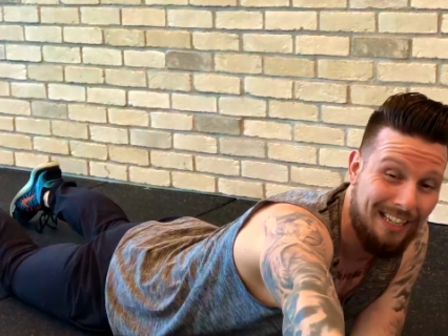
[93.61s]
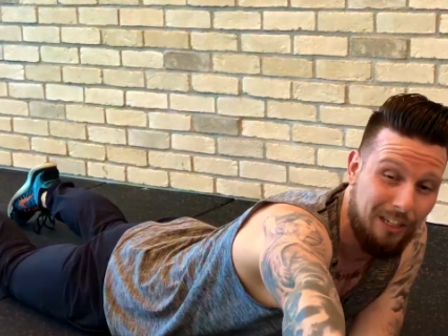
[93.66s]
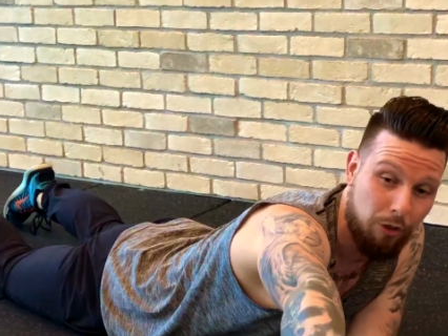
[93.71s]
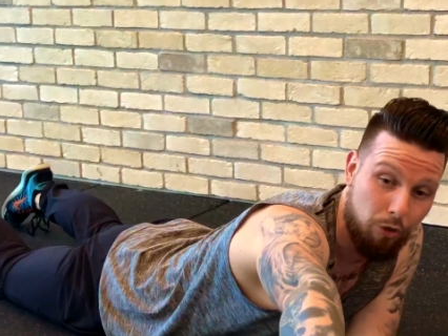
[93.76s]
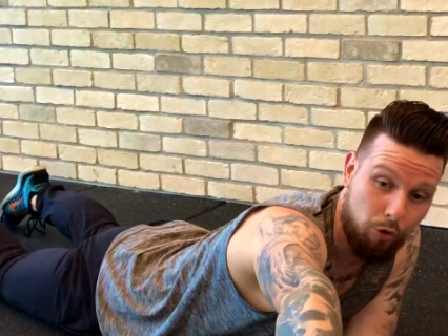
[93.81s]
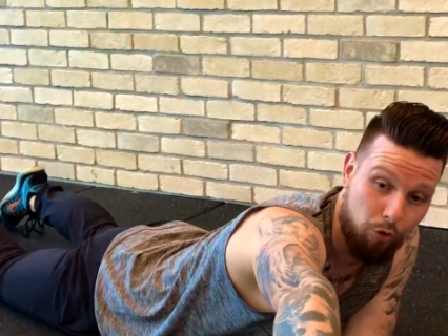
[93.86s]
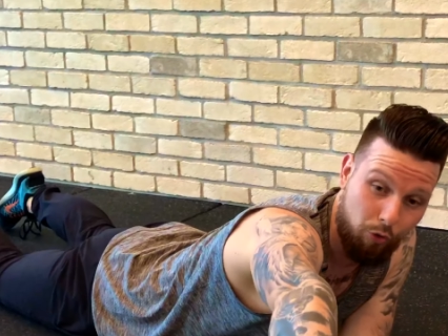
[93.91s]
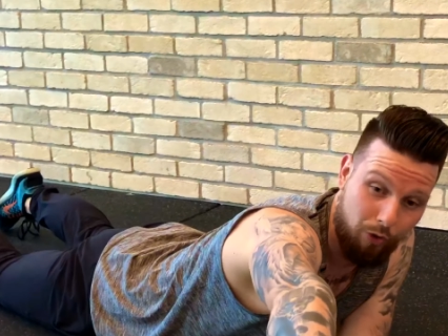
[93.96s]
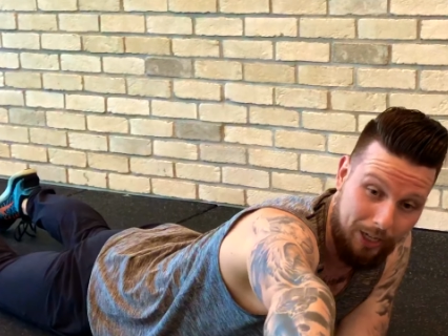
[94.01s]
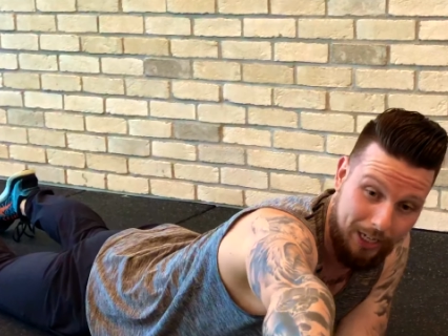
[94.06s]

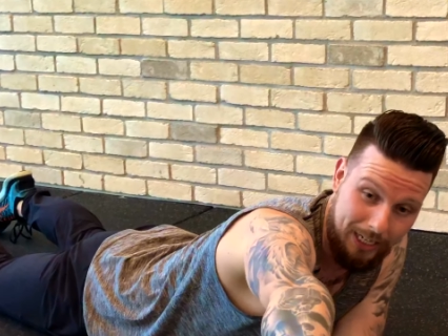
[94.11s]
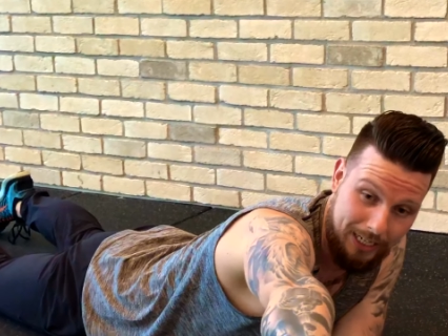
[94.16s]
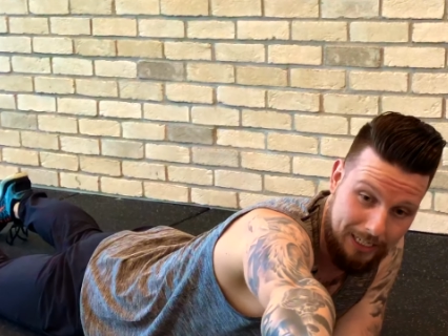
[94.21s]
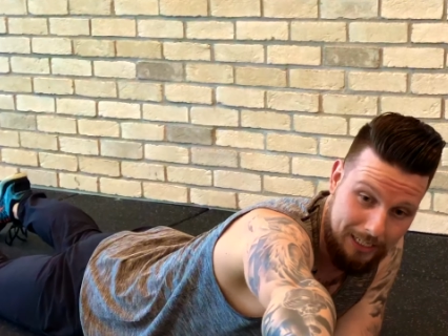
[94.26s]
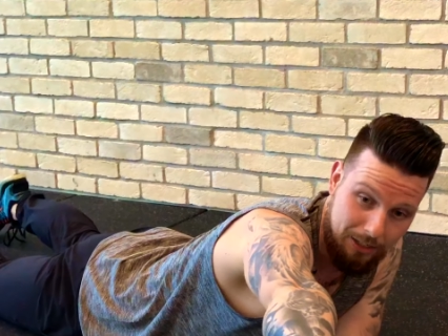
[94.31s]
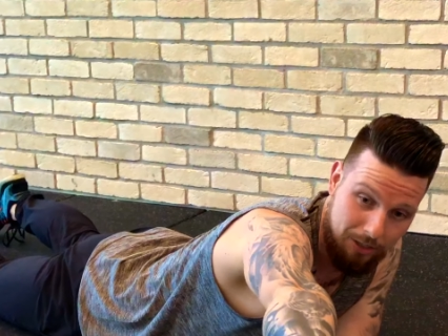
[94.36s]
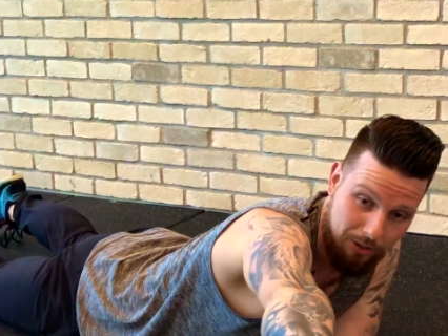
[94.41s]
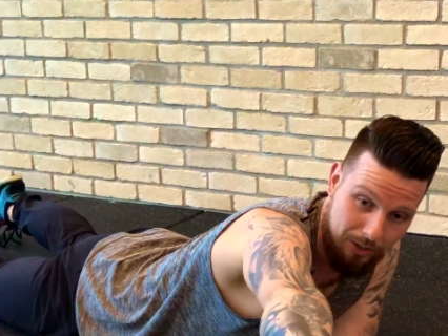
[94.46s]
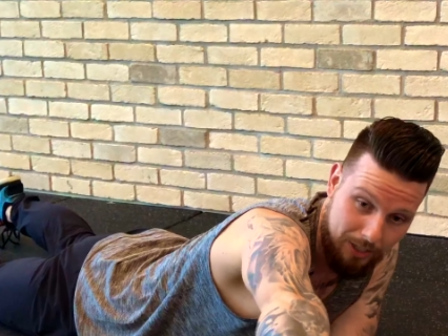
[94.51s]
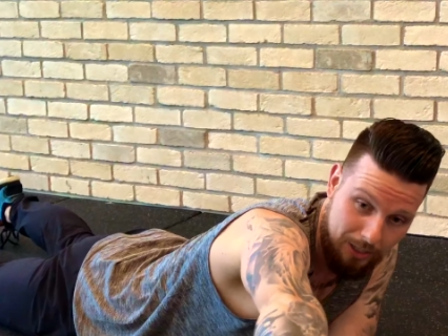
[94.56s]
crank
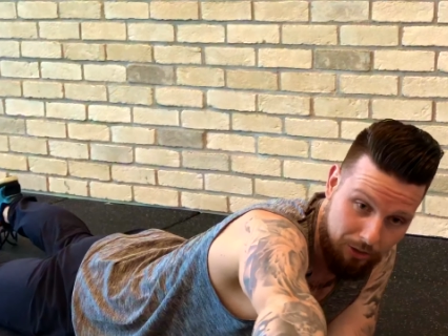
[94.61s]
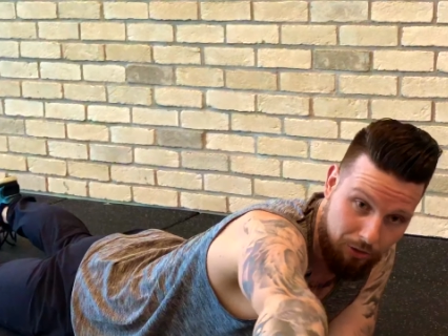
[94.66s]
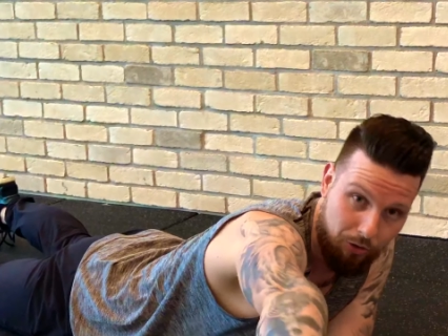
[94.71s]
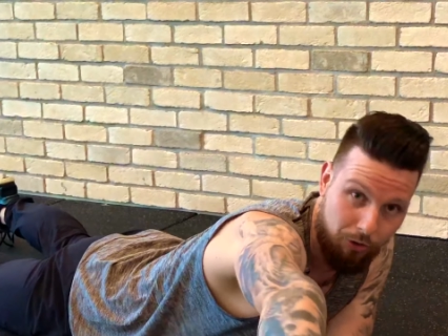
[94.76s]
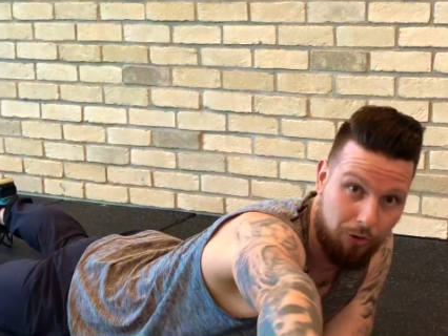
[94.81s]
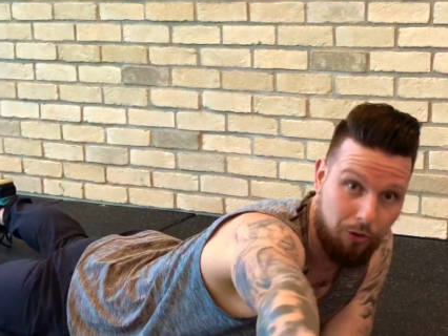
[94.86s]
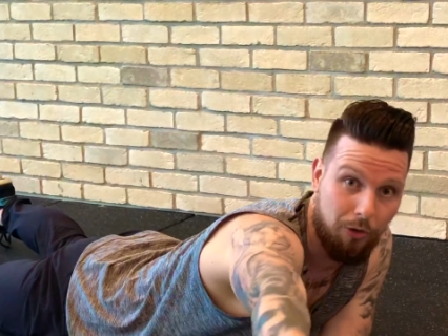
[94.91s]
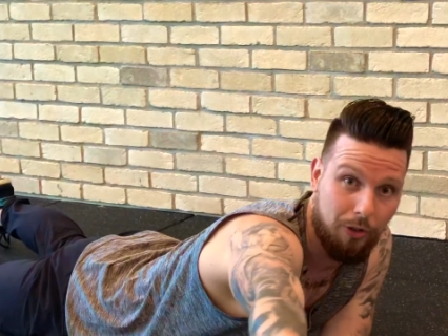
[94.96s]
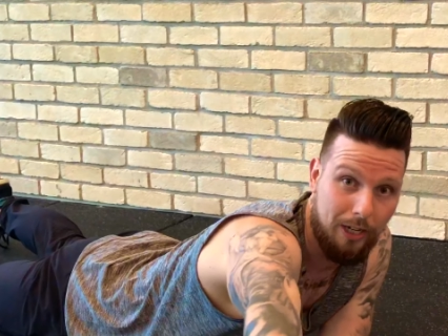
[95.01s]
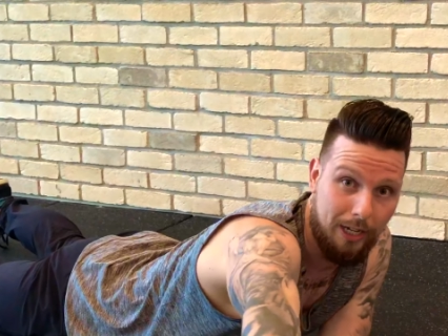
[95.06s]
into
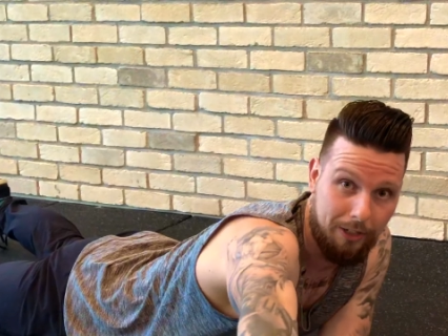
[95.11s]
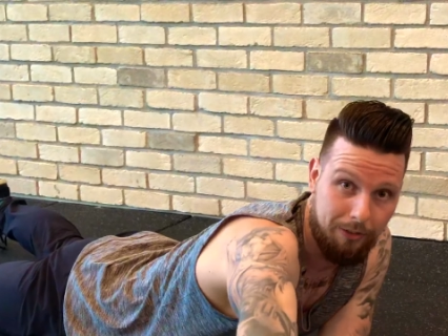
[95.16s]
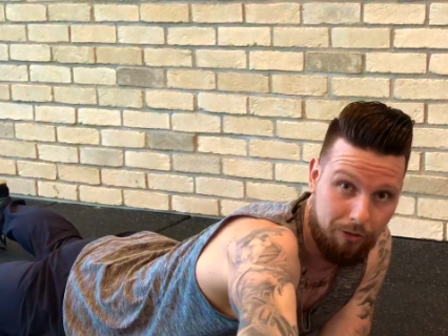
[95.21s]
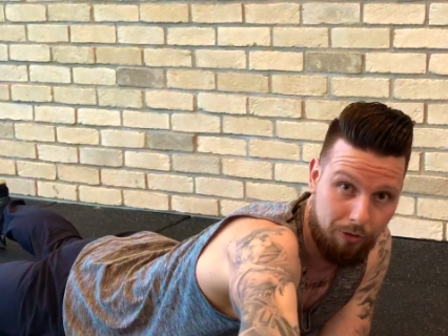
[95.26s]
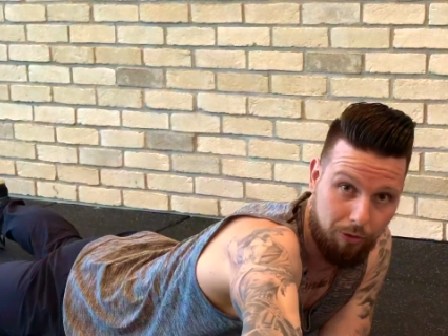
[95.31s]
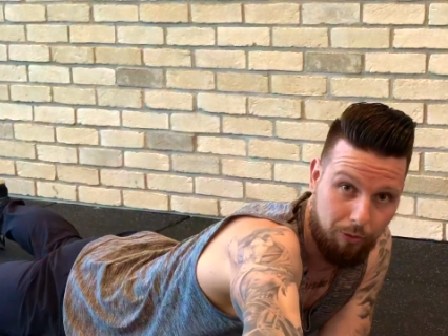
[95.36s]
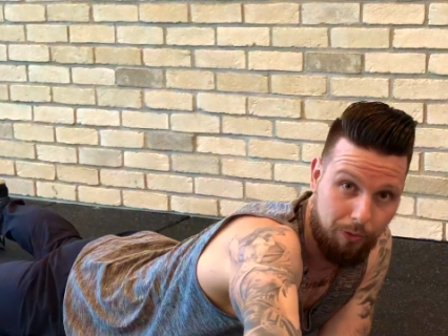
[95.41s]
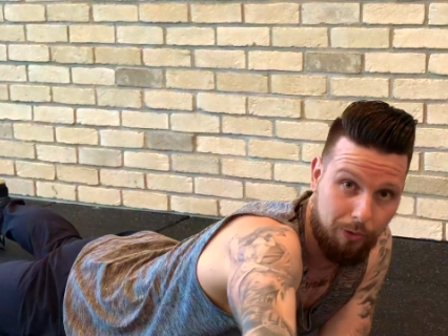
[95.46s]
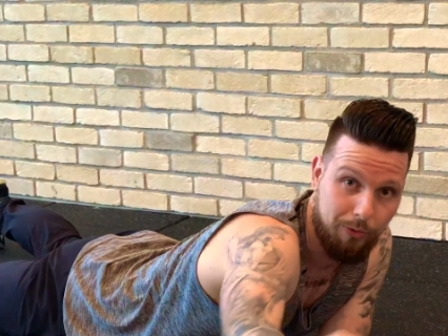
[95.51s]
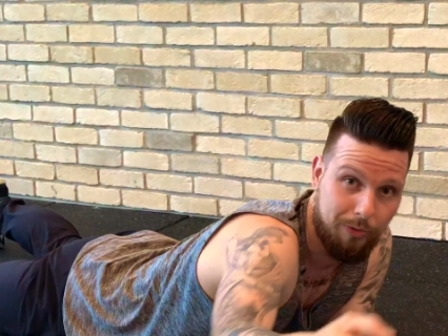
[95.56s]
internal and
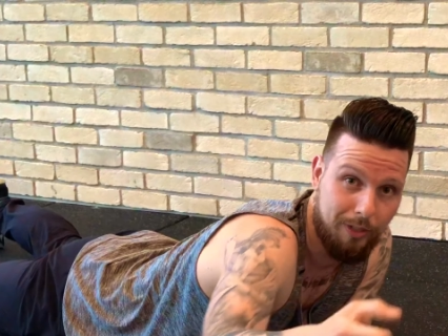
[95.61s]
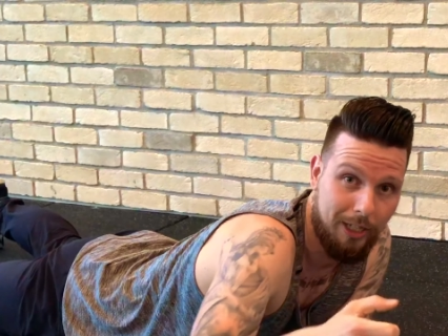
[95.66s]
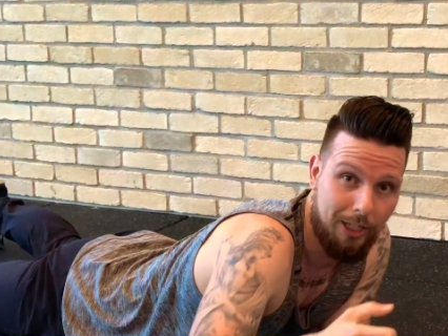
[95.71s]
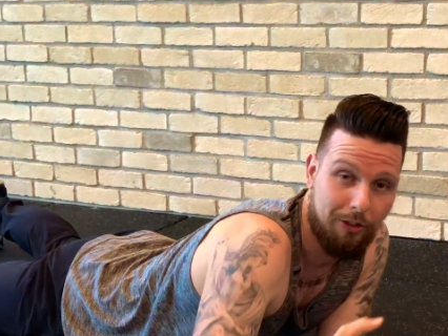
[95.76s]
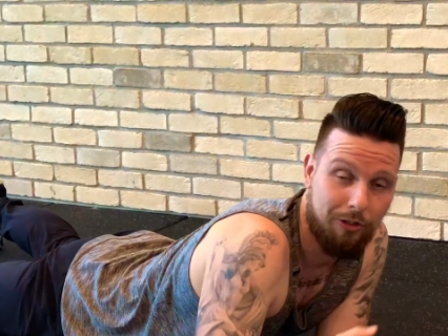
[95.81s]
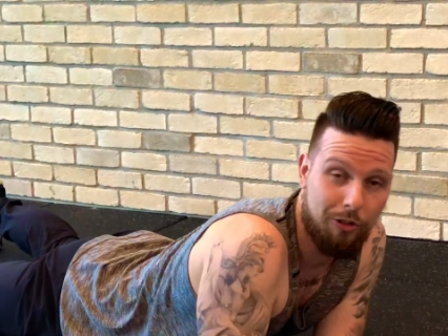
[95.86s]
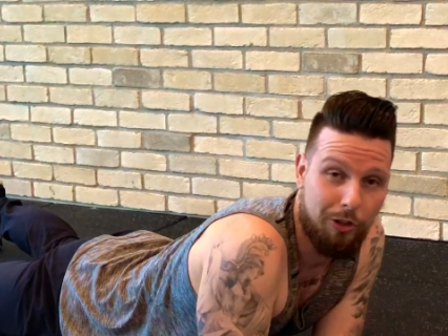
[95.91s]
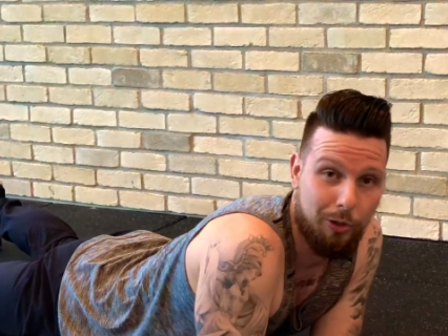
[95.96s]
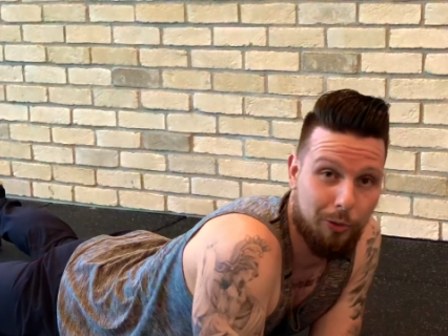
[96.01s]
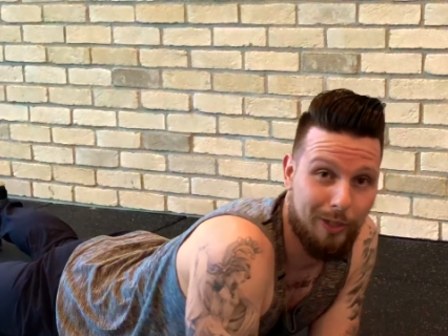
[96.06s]
external rotation,